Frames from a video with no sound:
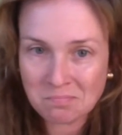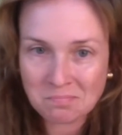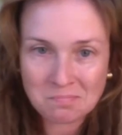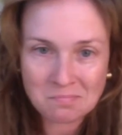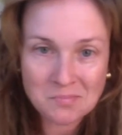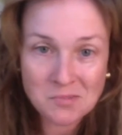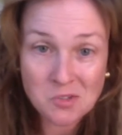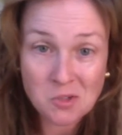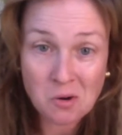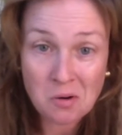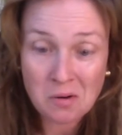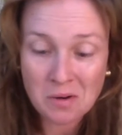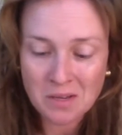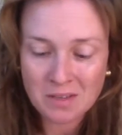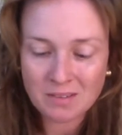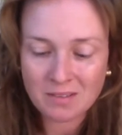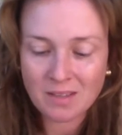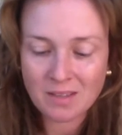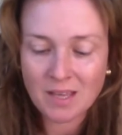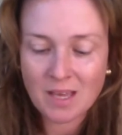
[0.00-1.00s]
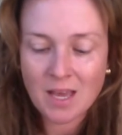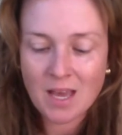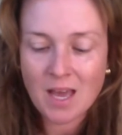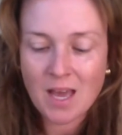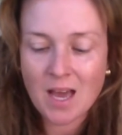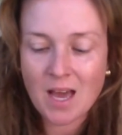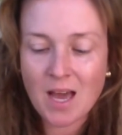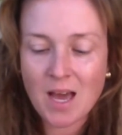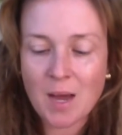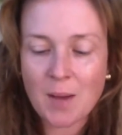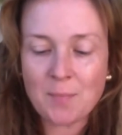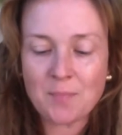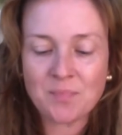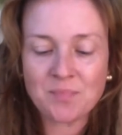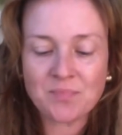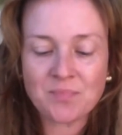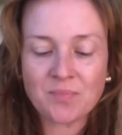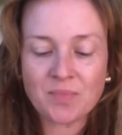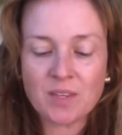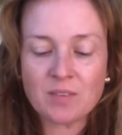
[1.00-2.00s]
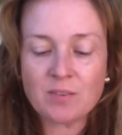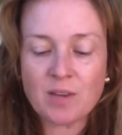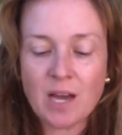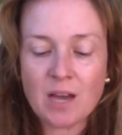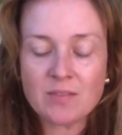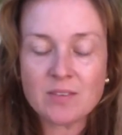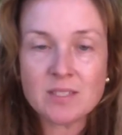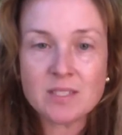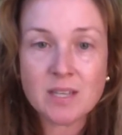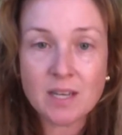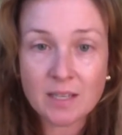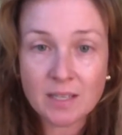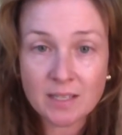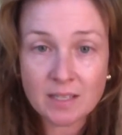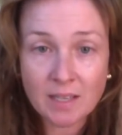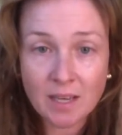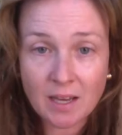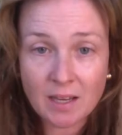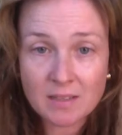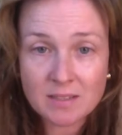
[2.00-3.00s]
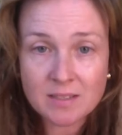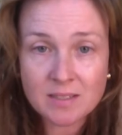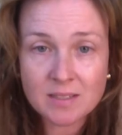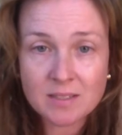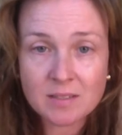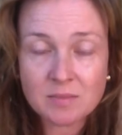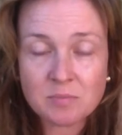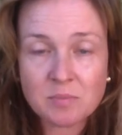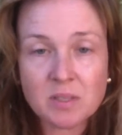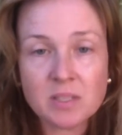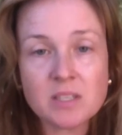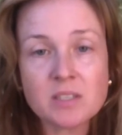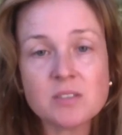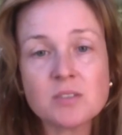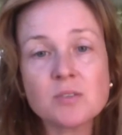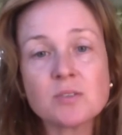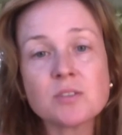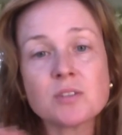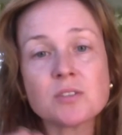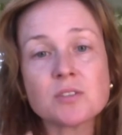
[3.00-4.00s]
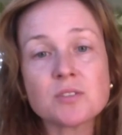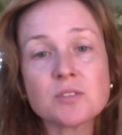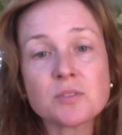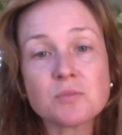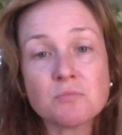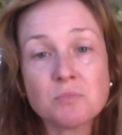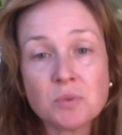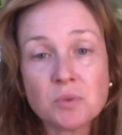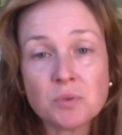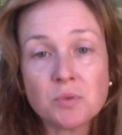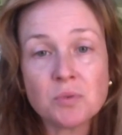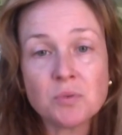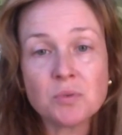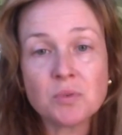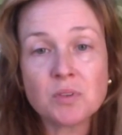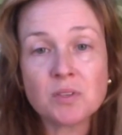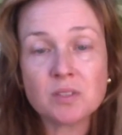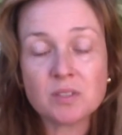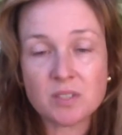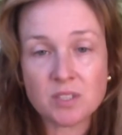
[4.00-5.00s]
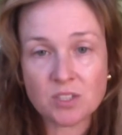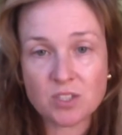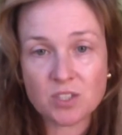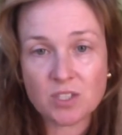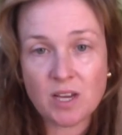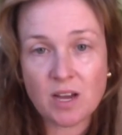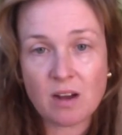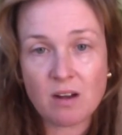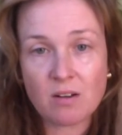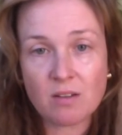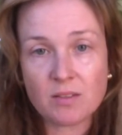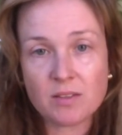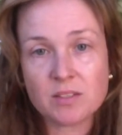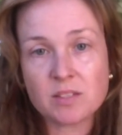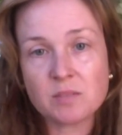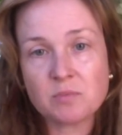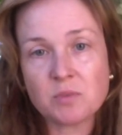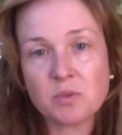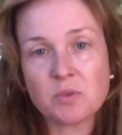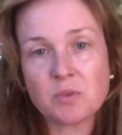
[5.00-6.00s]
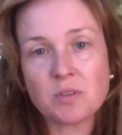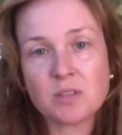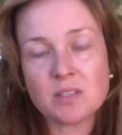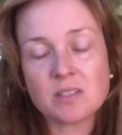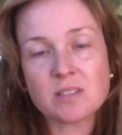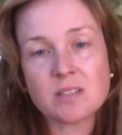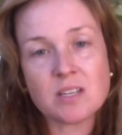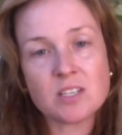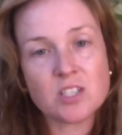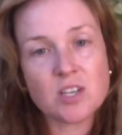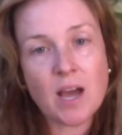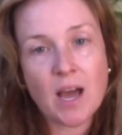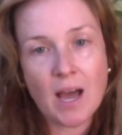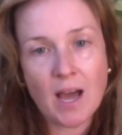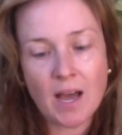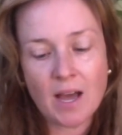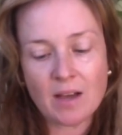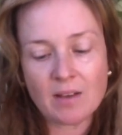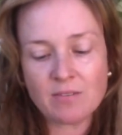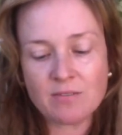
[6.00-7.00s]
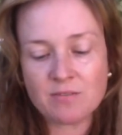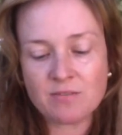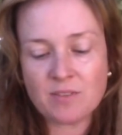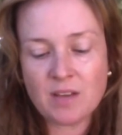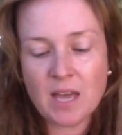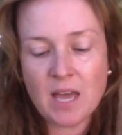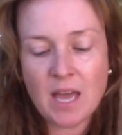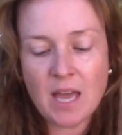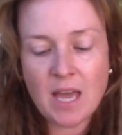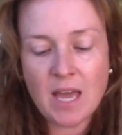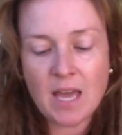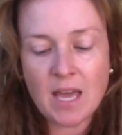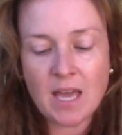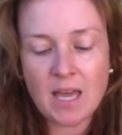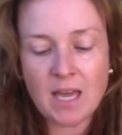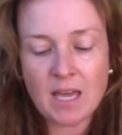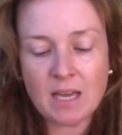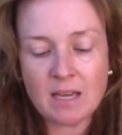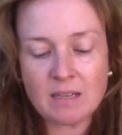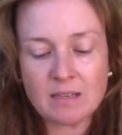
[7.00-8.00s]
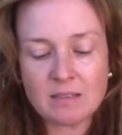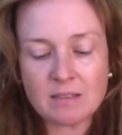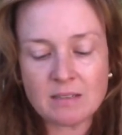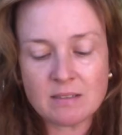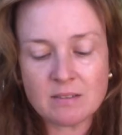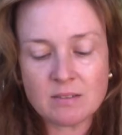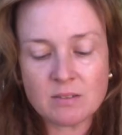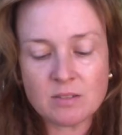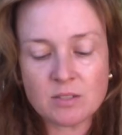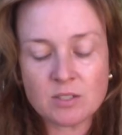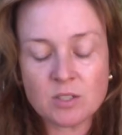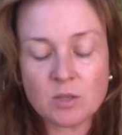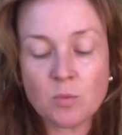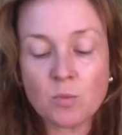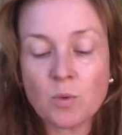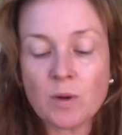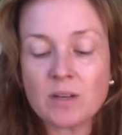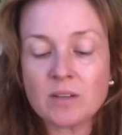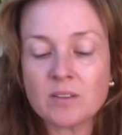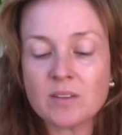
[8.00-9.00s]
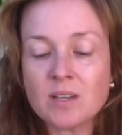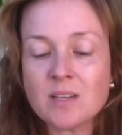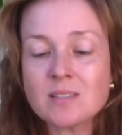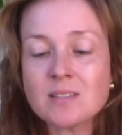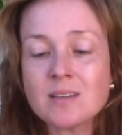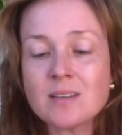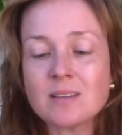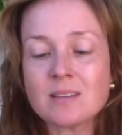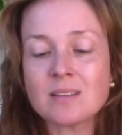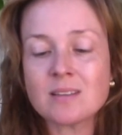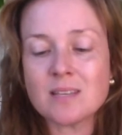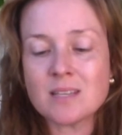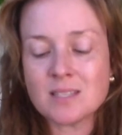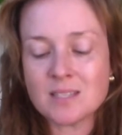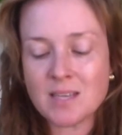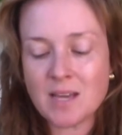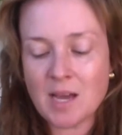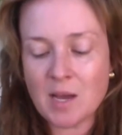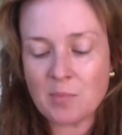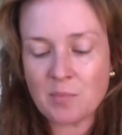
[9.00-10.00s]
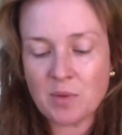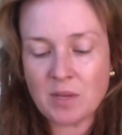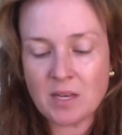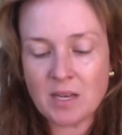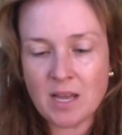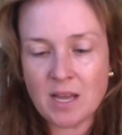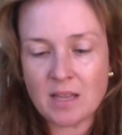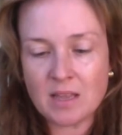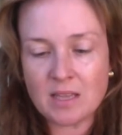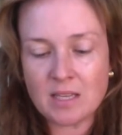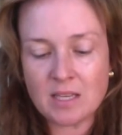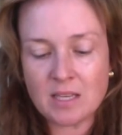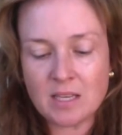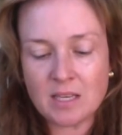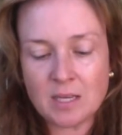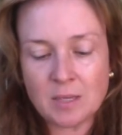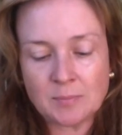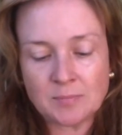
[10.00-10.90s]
sorry. If you haven't done it yet, please use a smooth dish towel, the smoothest that you have. And so when things like this happen and the